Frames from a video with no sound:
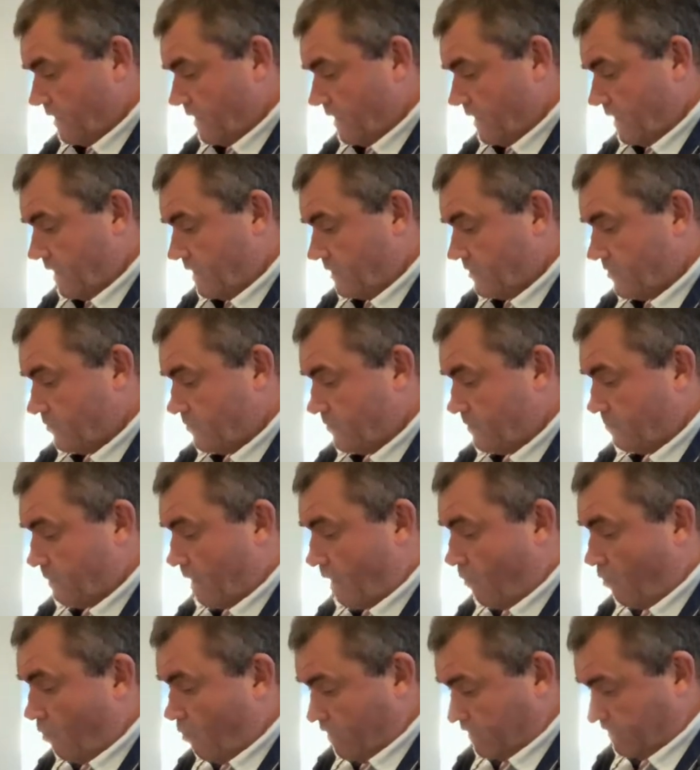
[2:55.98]
into a
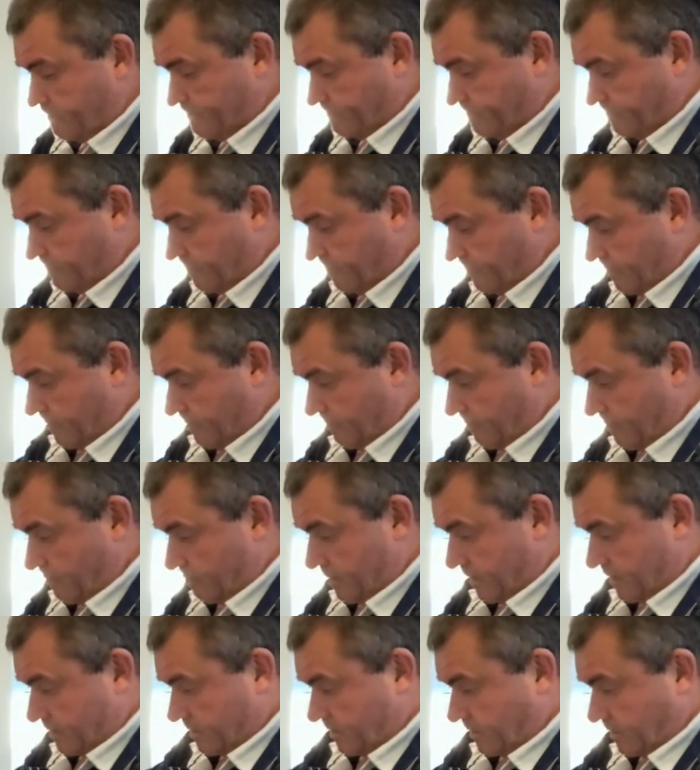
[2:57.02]
bowl for
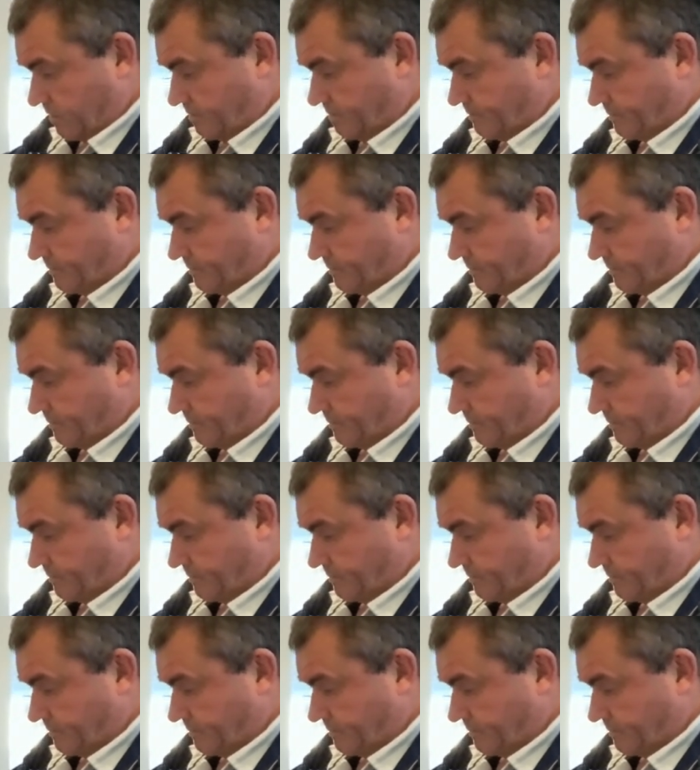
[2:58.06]
mixing.